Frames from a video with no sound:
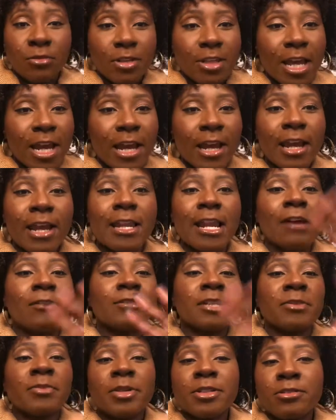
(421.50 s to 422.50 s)
that. And I'll take
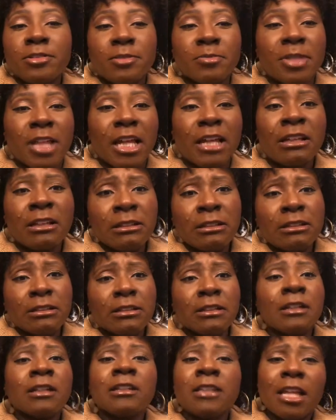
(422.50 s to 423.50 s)
pictures and be like,
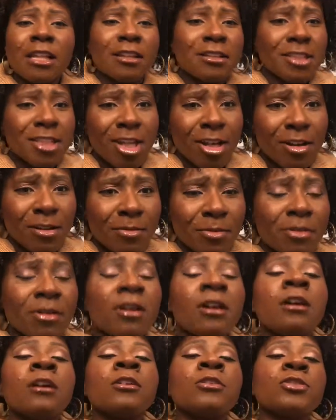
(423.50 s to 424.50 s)
that looks terrible.
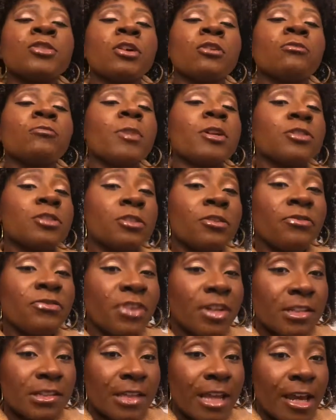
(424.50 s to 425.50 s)
So make sure you fix
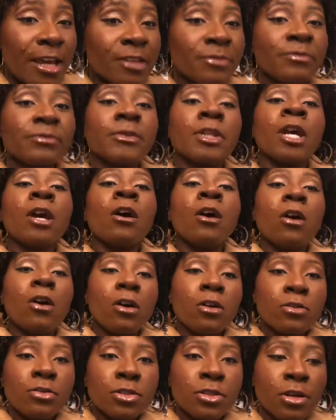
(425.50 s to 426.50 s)
that.
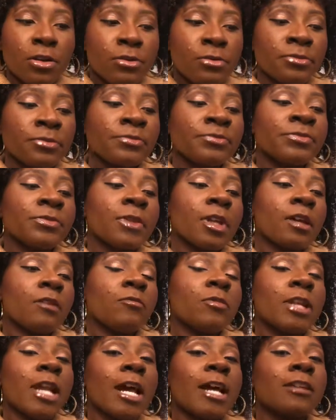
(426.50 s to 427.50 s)
Also, when
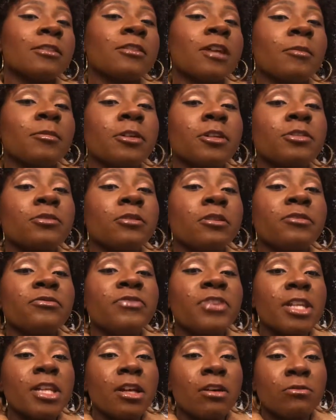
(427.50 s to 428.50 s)
I'm going to do another
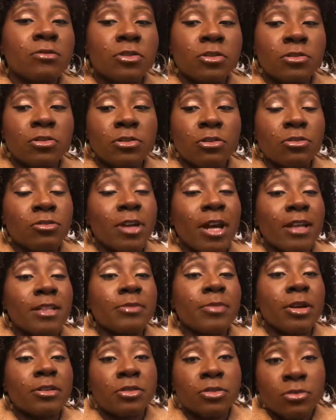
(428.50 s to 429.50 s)
video to show you guys
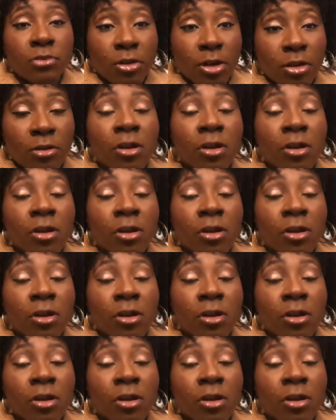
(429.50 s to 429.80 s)
about tutorial.